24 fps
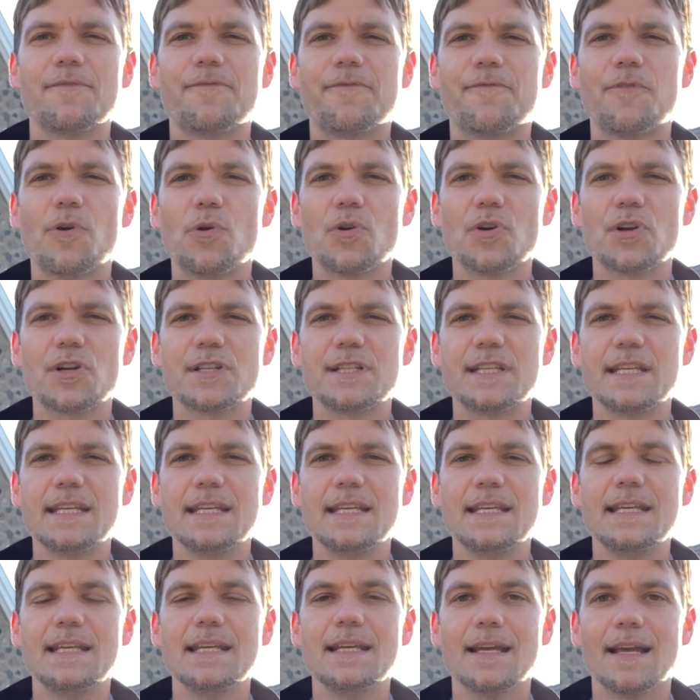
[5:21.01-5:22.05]

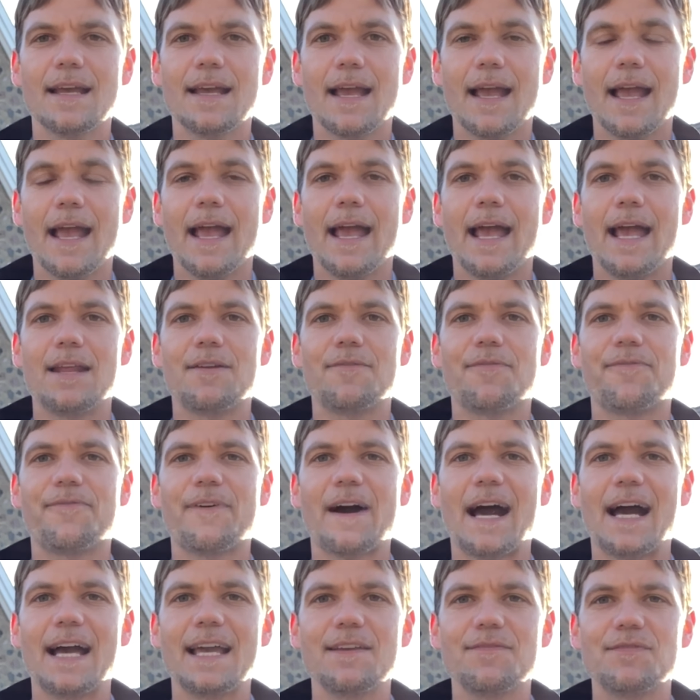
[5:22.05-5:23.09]
4D and
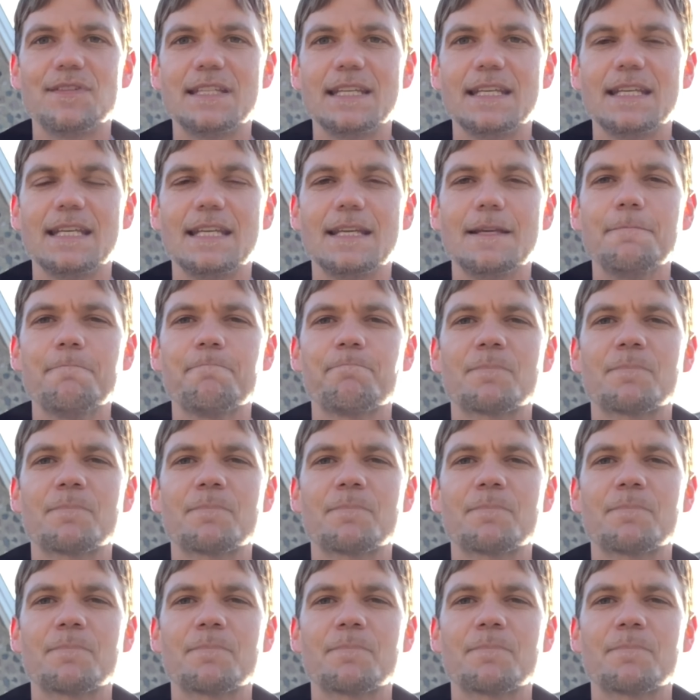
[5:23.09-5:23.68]
5D,